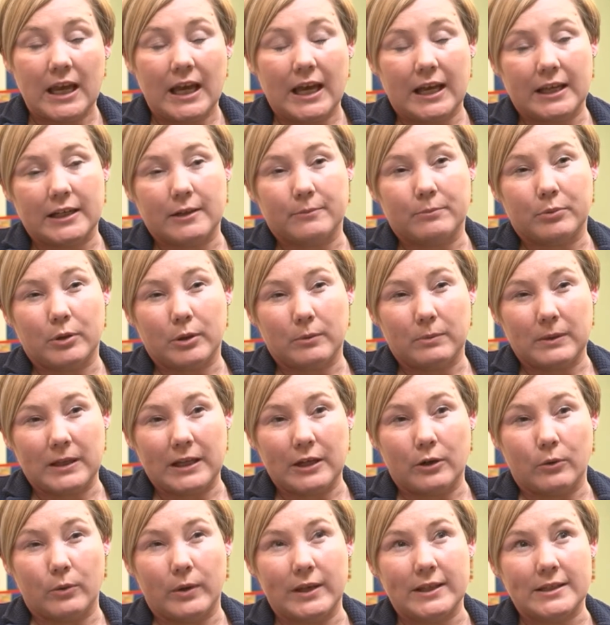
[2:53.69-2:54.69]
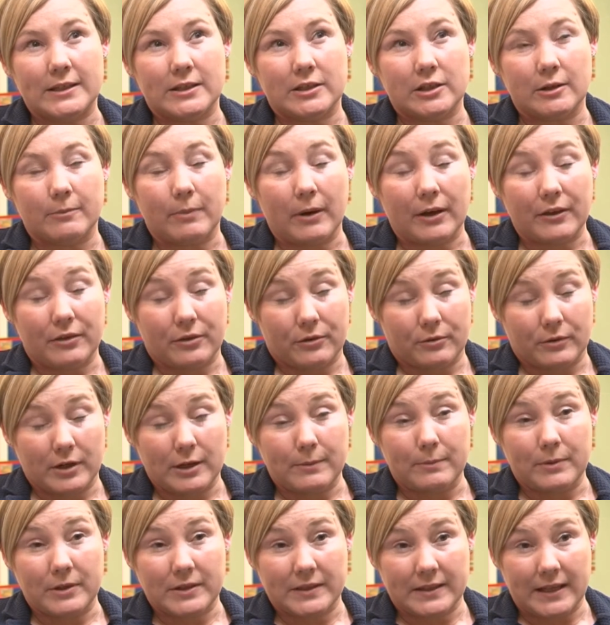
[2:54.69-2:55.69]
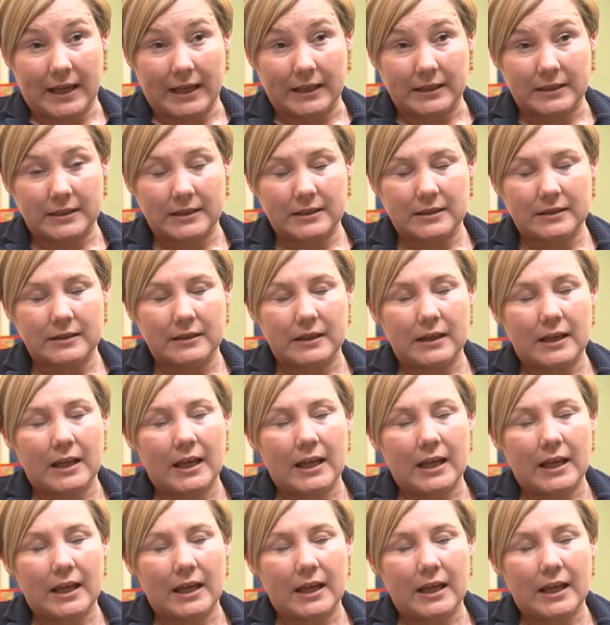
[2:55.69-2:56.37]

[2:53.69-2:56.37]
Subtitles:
and it probably equates to about 3%.